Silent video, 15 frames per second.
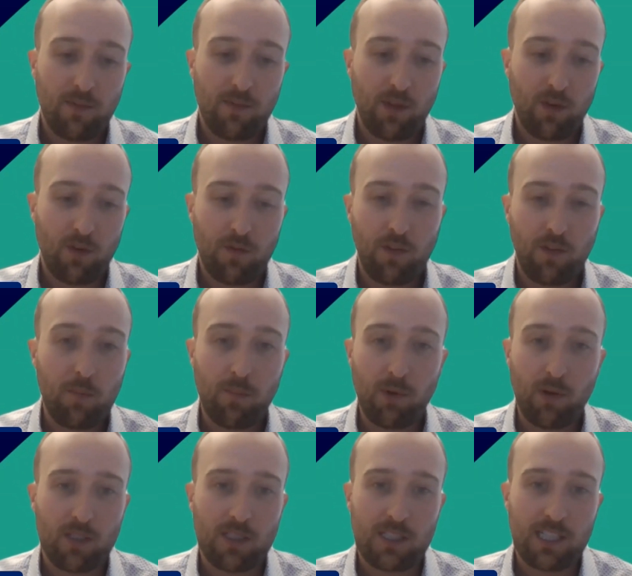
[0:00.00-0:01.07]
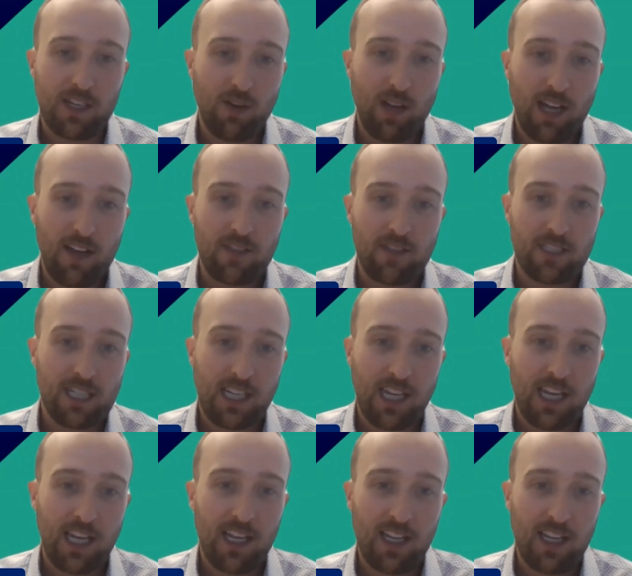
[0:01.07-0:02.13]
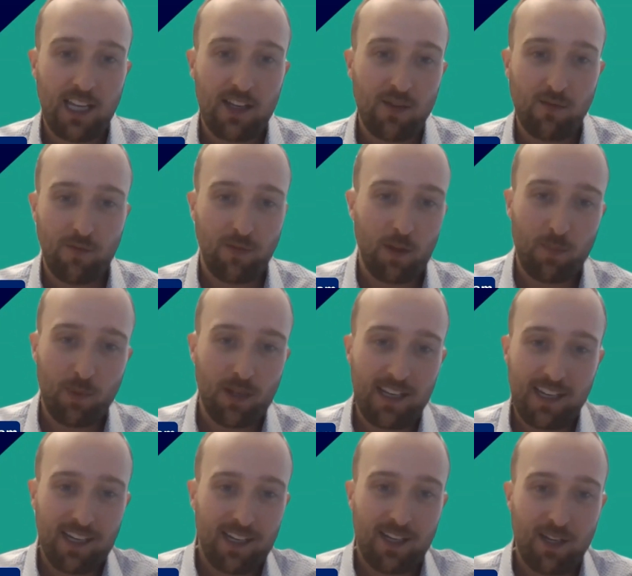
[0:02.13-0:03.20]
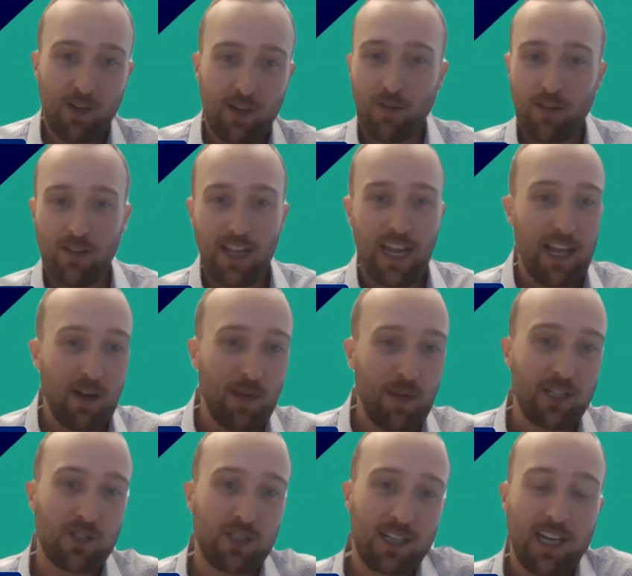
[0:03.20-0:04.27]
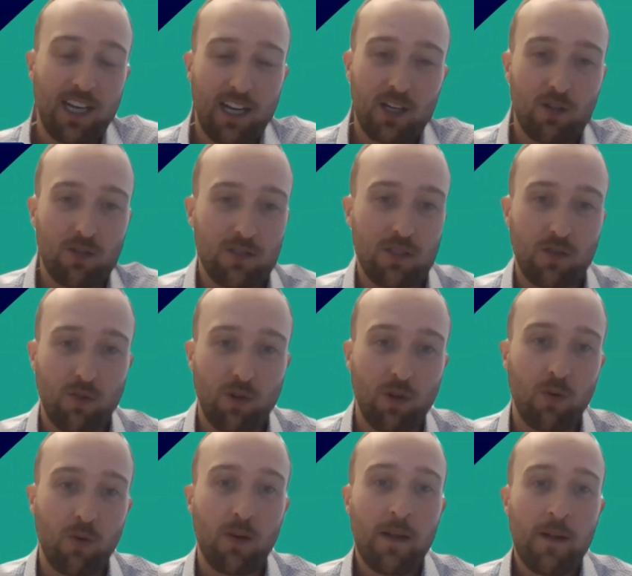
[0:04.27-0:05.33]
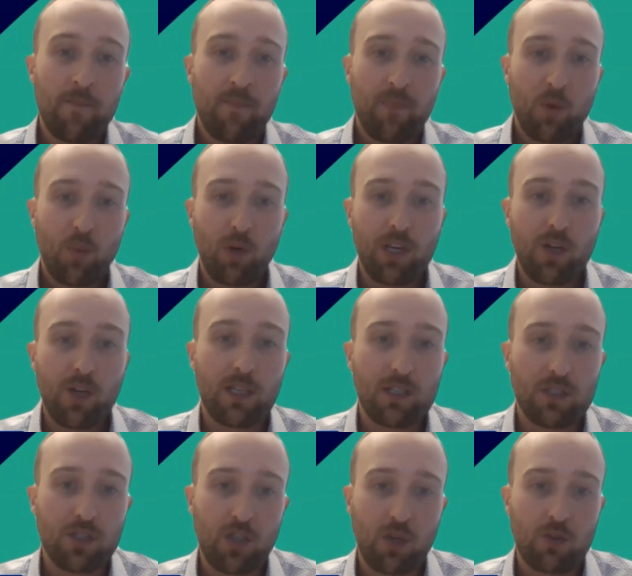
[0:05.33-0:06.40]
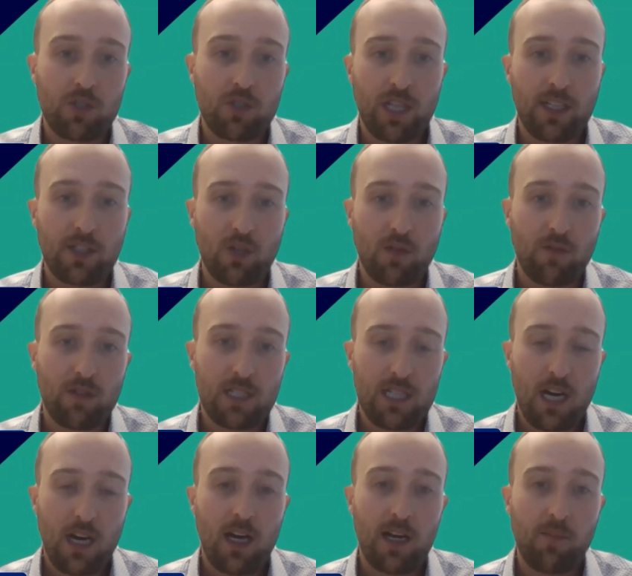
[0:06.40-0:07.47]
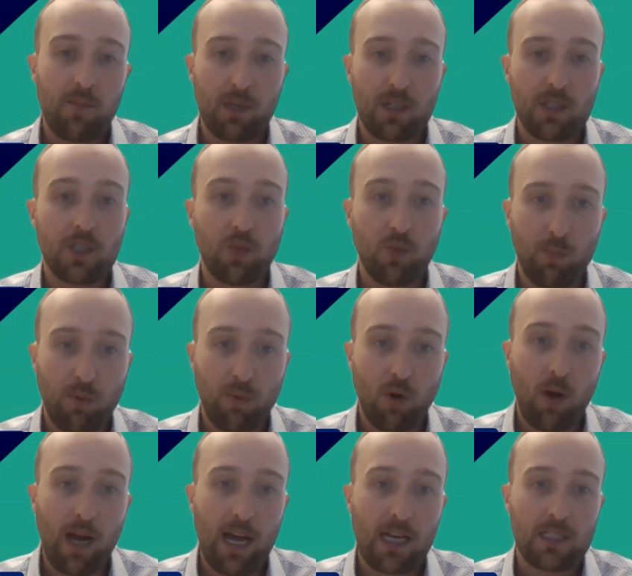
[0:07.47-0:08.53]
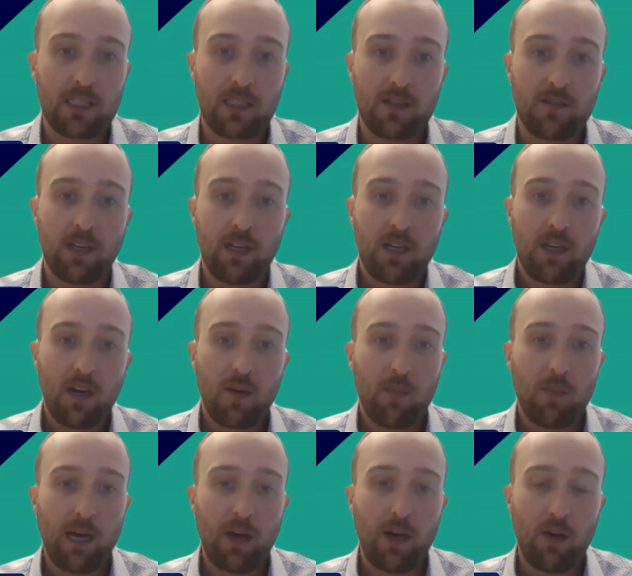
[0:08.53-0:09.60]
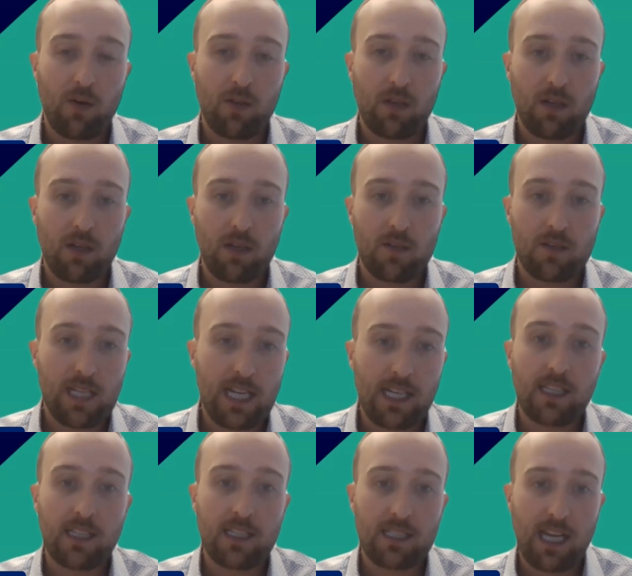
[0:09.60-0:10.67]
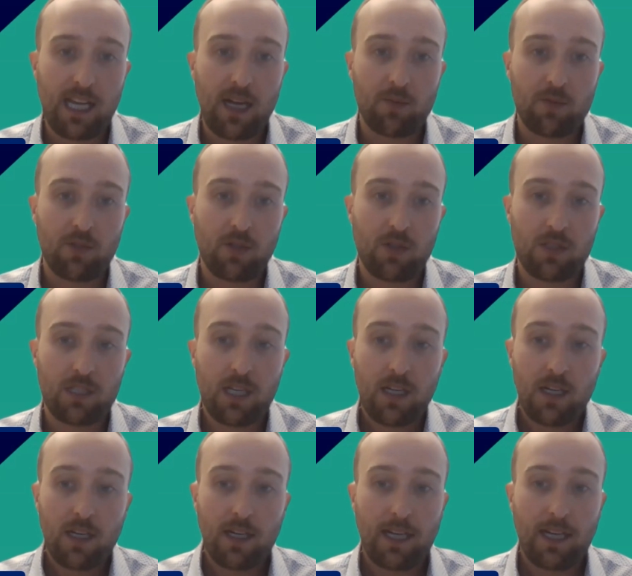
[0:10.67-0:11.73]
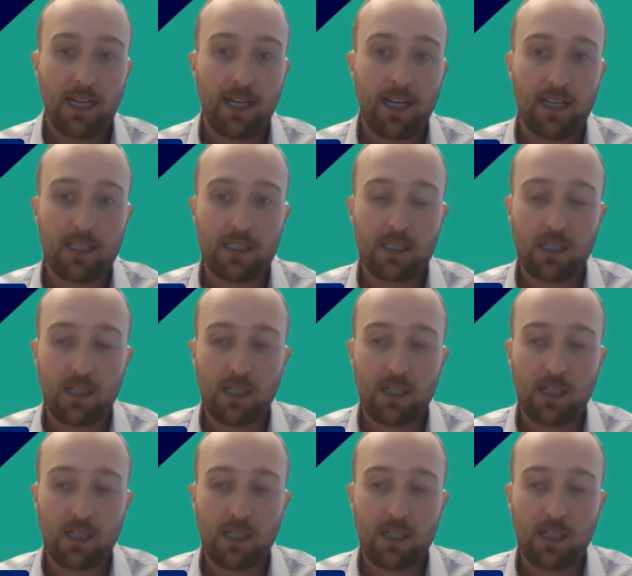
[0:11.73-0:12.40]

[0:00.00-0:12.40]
little flip books that you have as a kid that you flip it and then the animation kind of goes through. When you can show change over time because you were proactive about taking these captures and